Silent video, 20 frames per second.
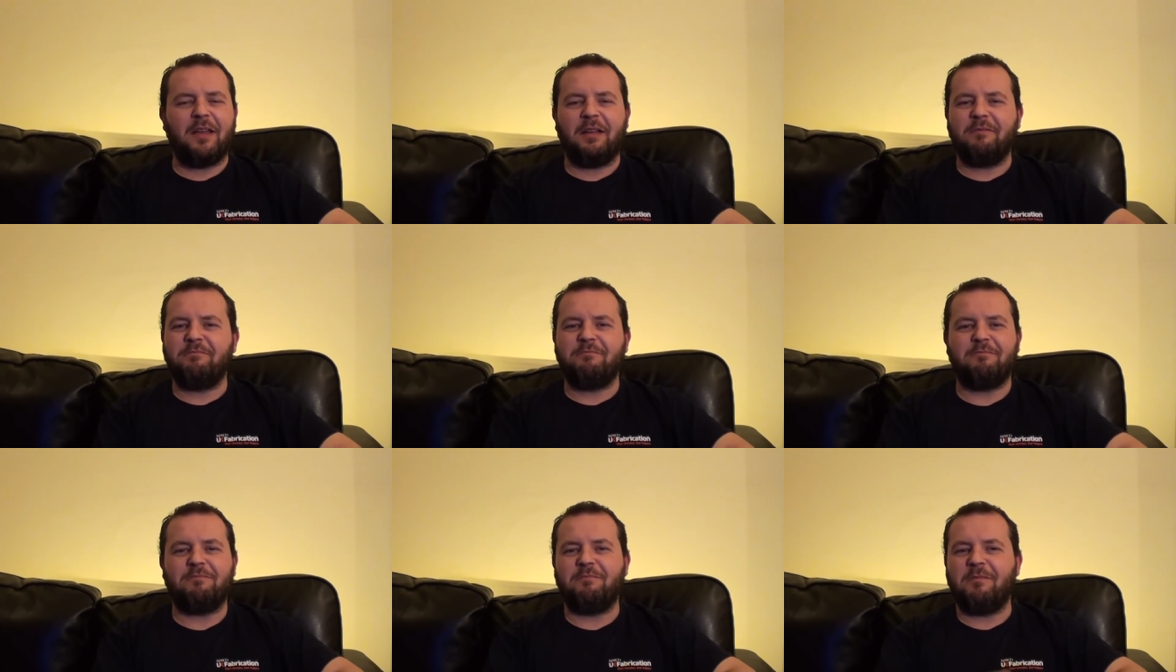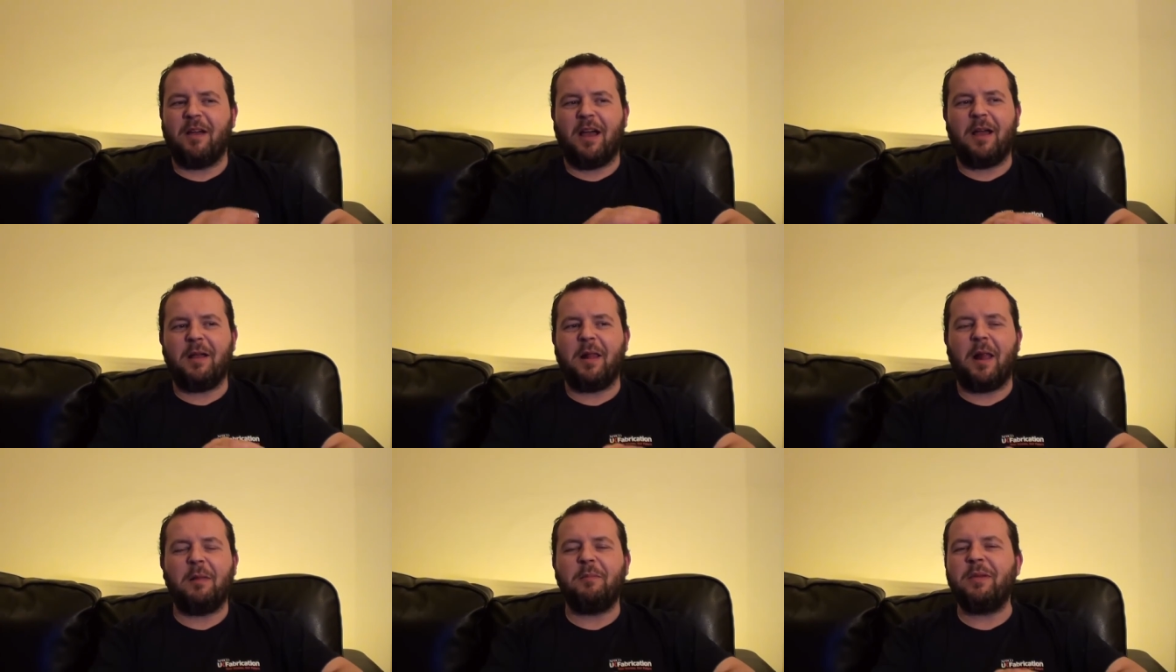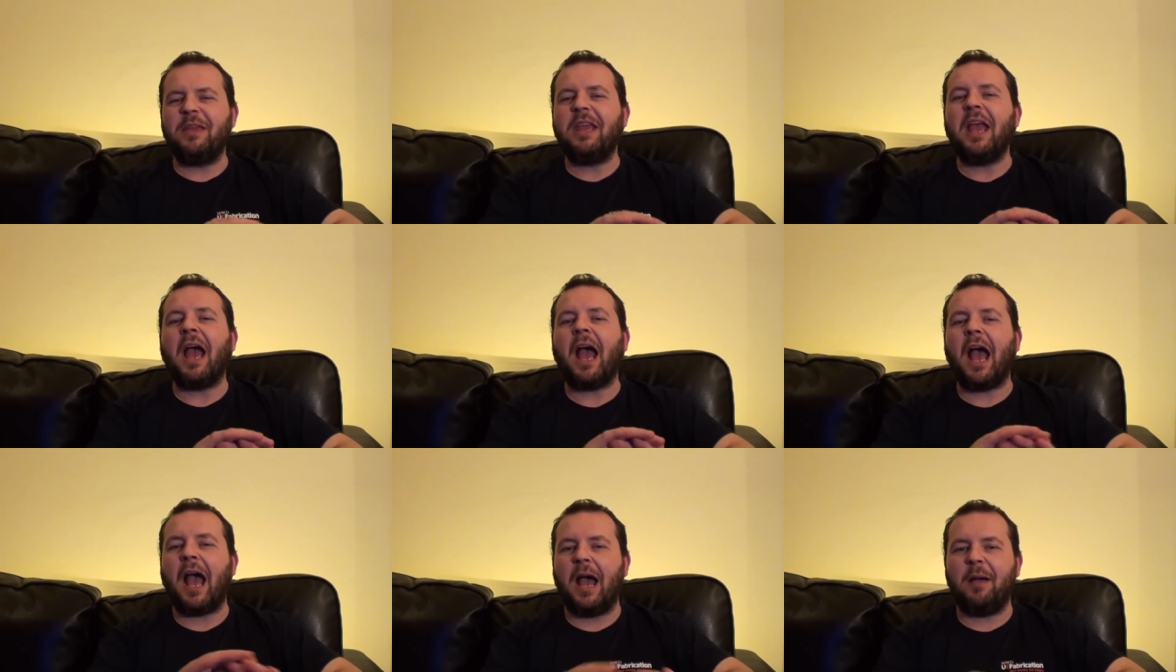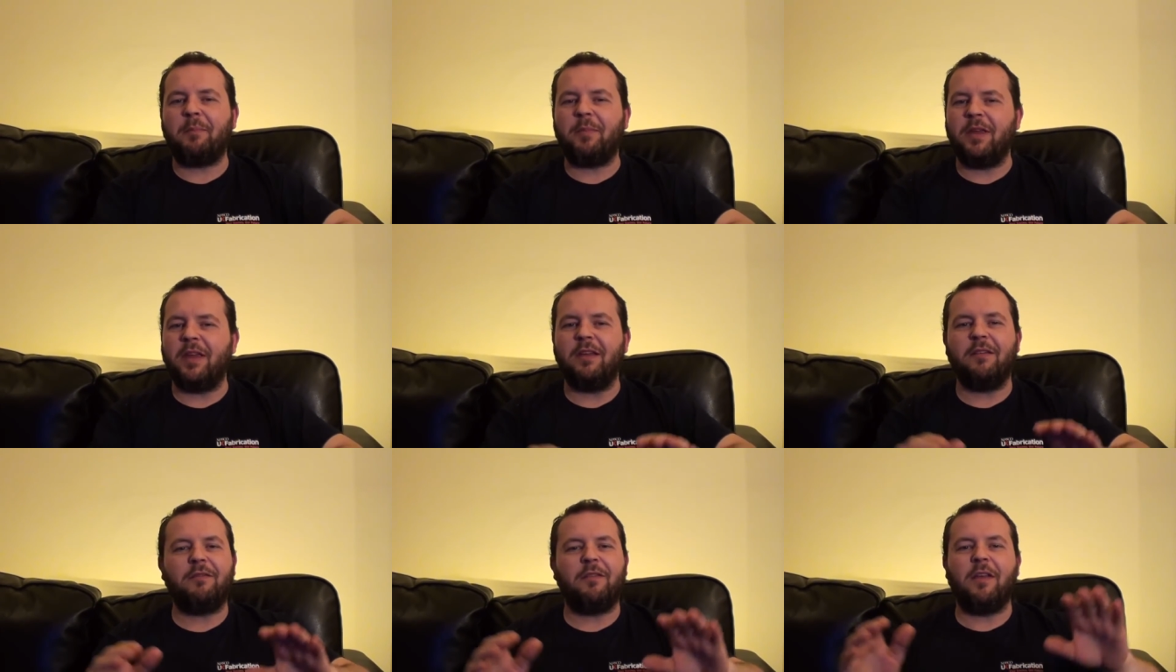I I'll be
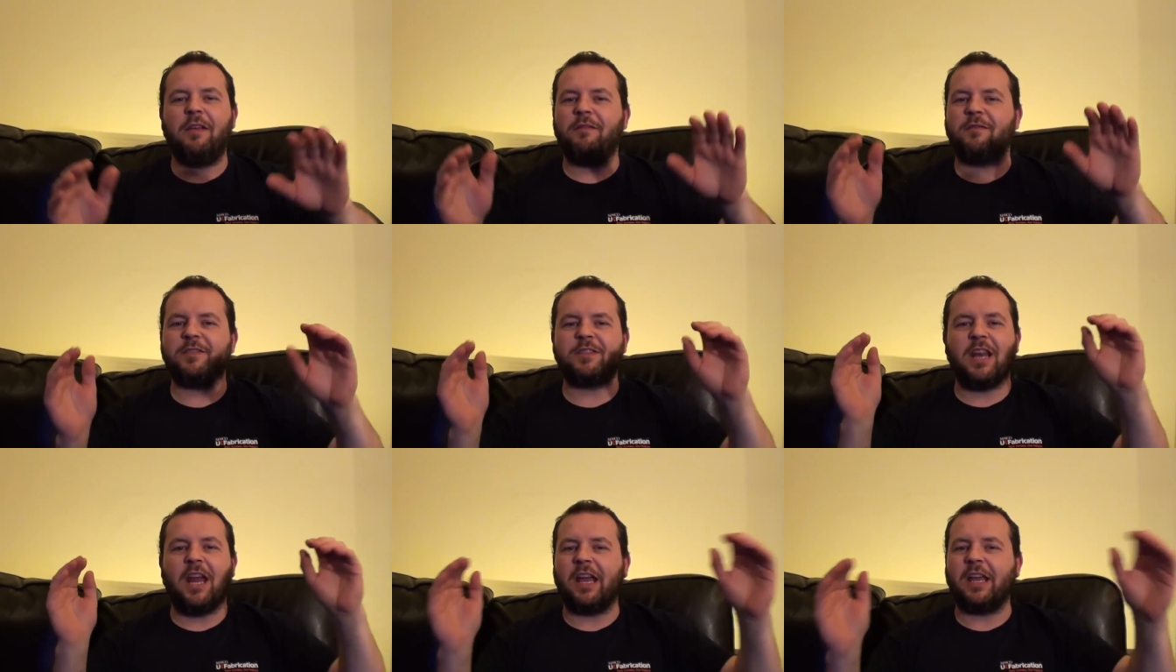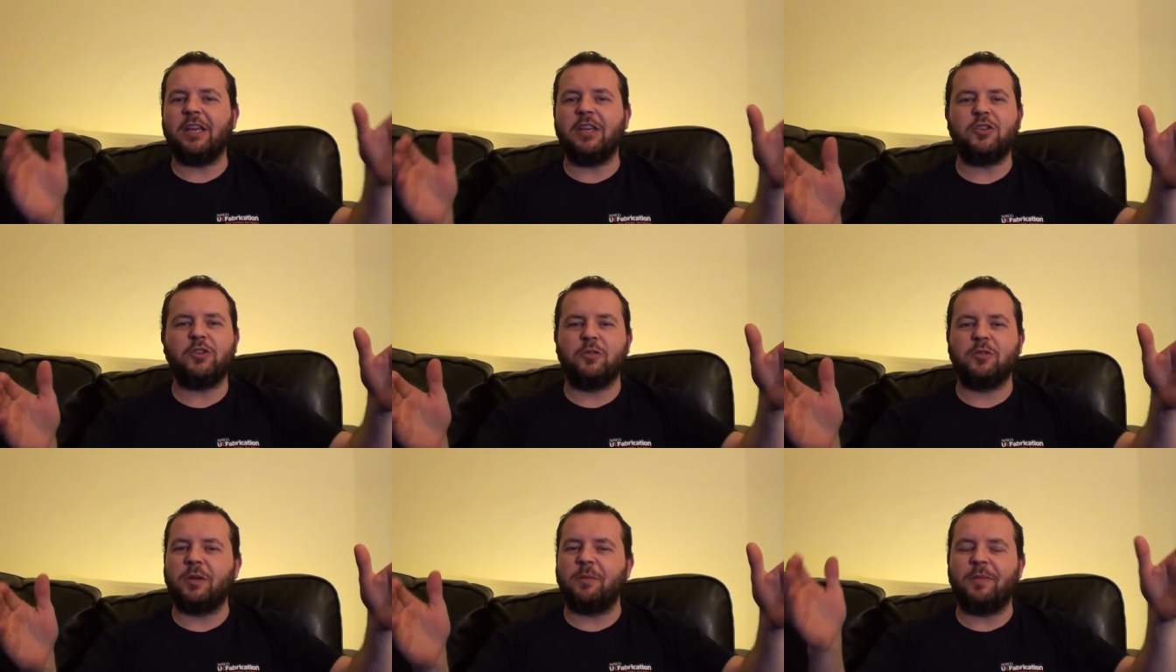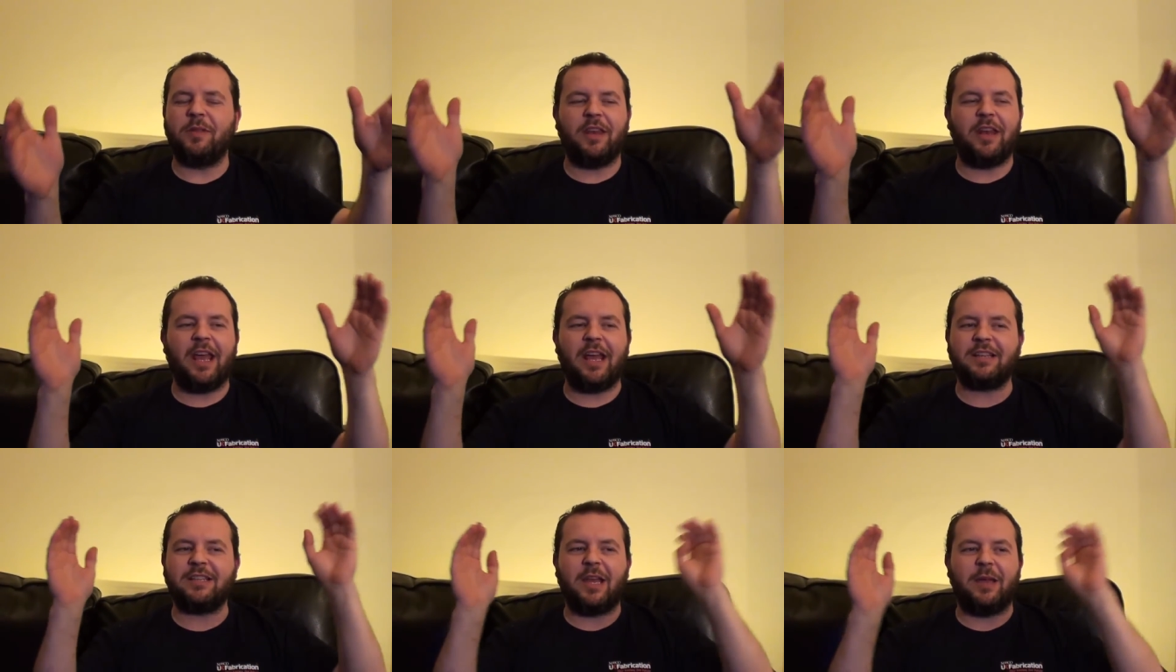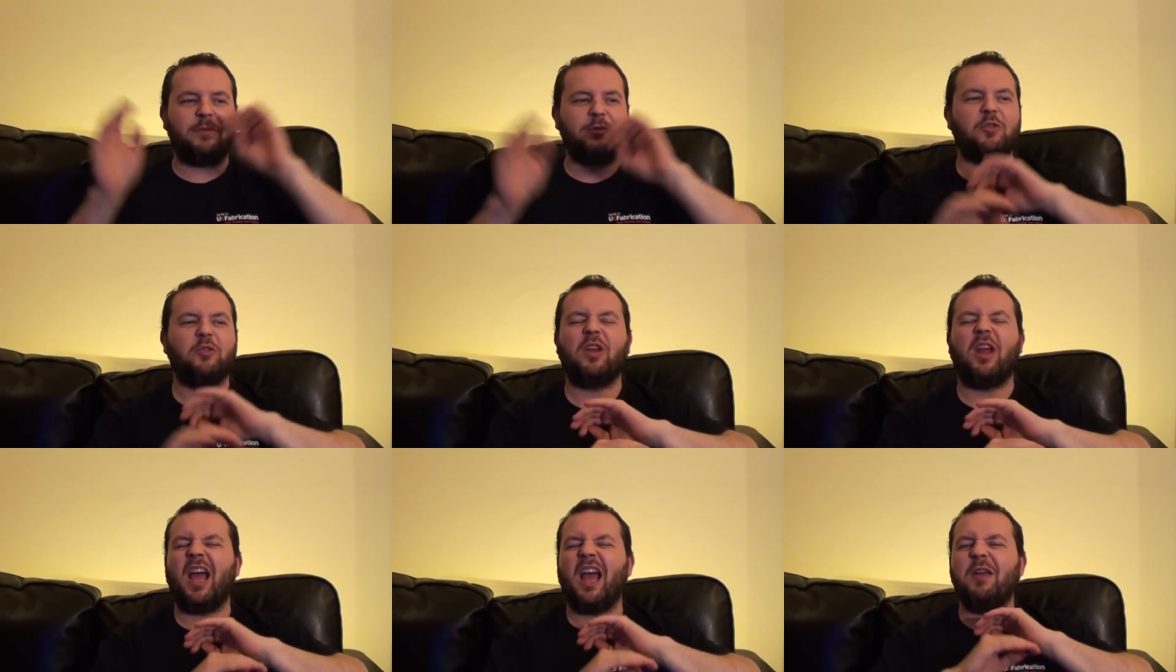happy if, if Snacky shows up in the next
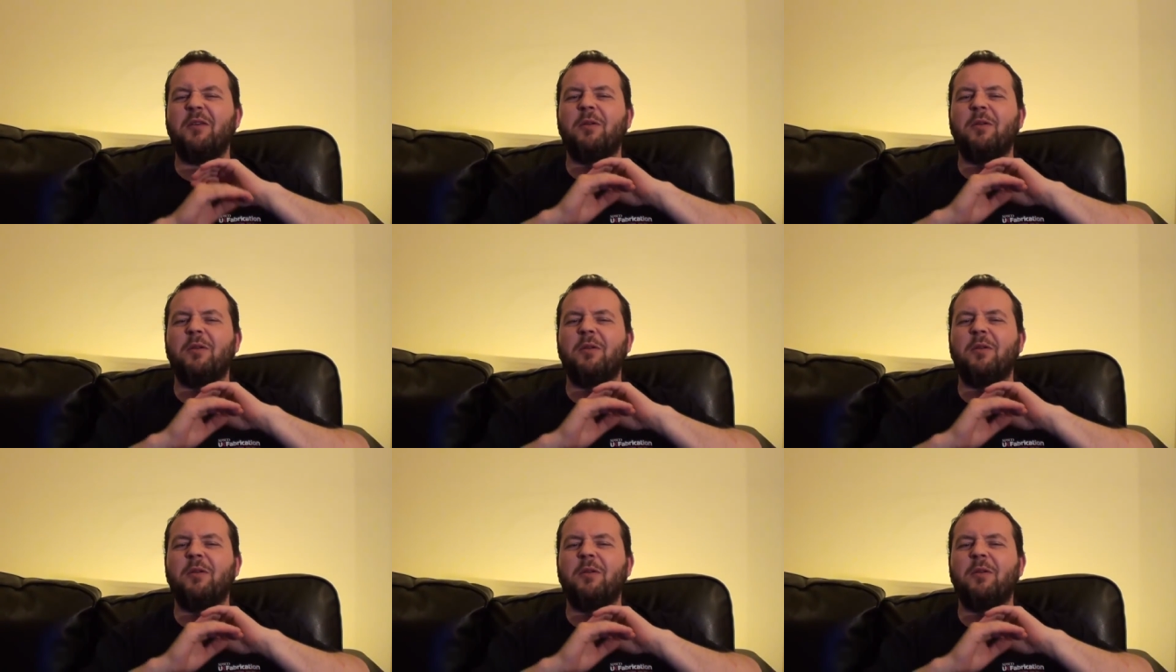episode.